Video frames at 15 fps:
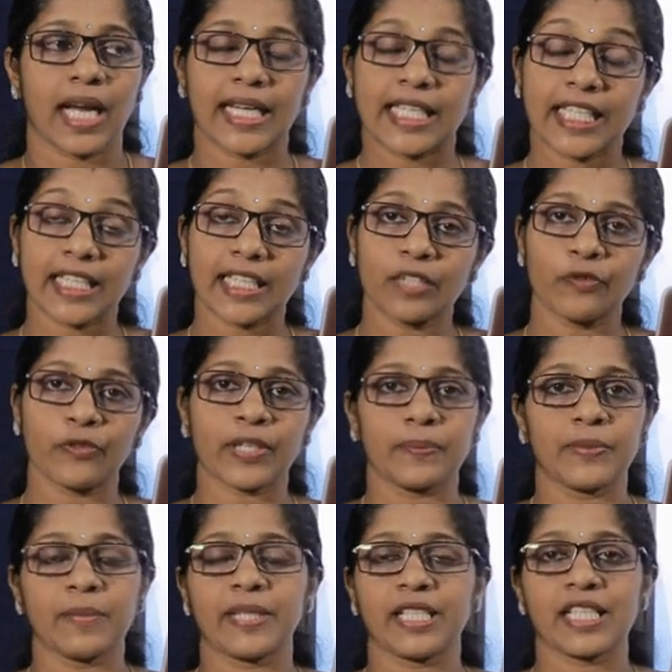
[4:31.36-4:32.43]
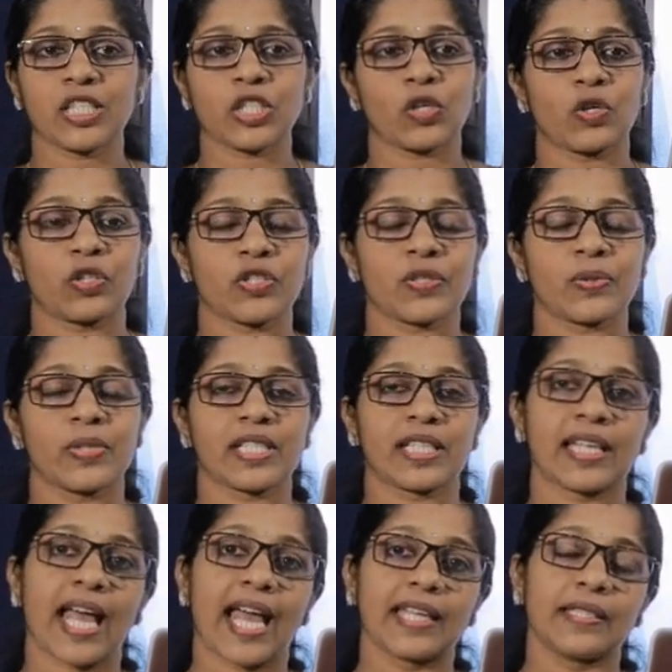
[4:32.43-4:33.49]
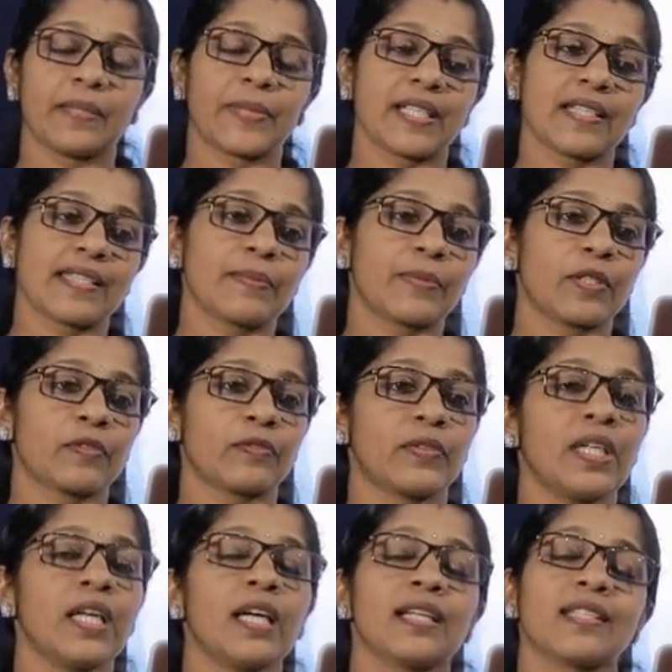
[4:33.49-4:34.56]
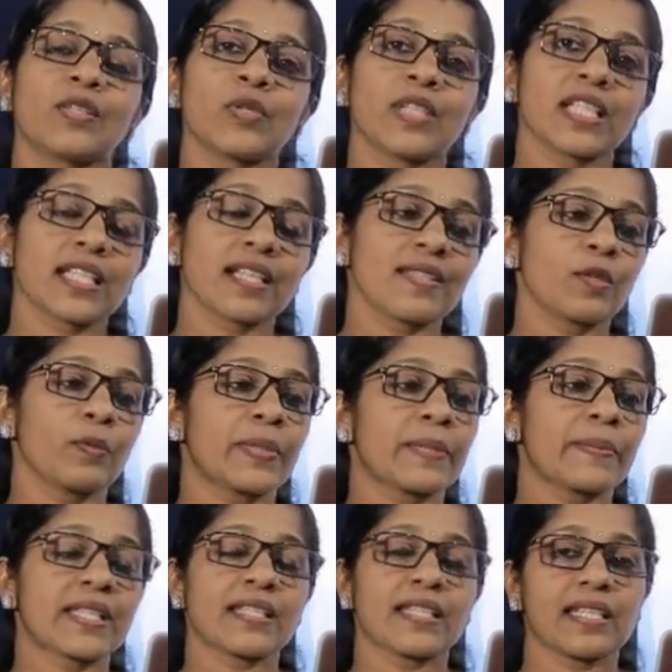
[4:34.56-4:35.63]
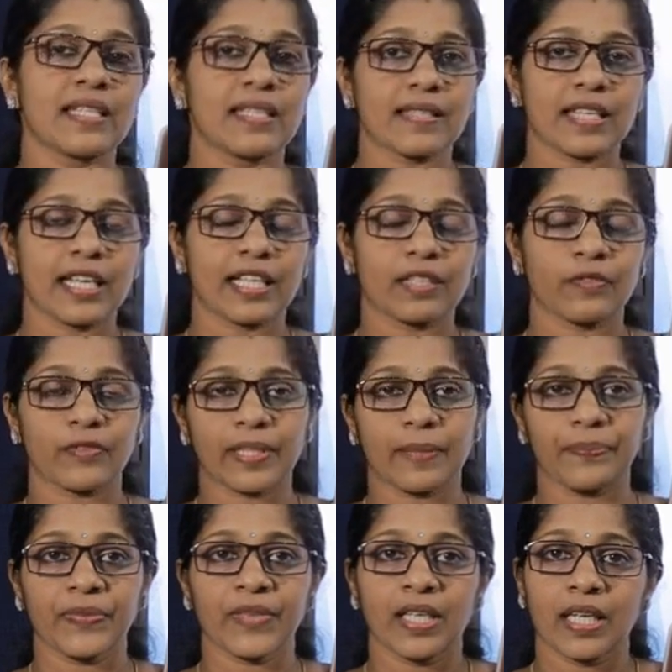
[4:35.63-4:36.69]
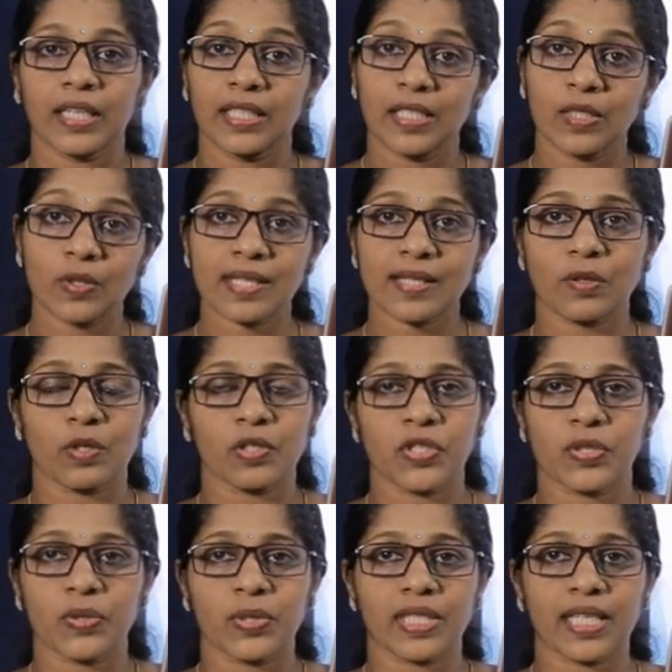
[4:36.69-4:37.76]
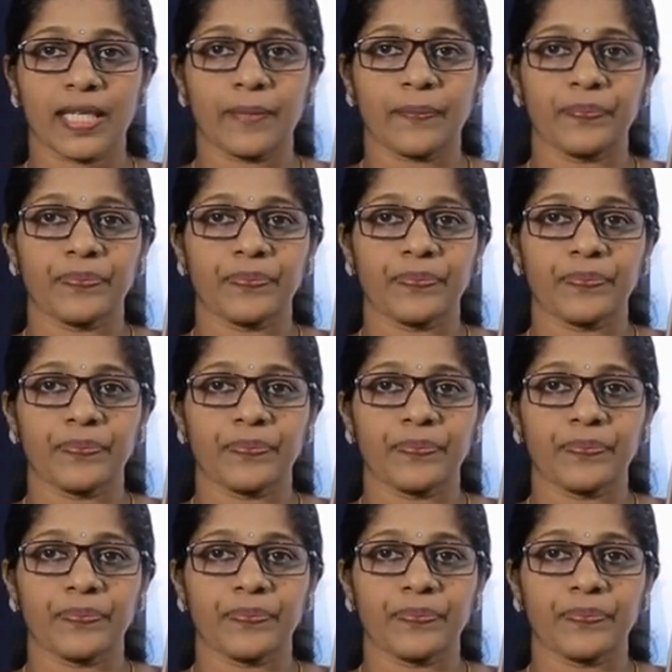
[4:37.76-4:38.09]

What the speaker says: taken from the British Constitution, and the principle of judicial supremacy is taken from the US Constitution.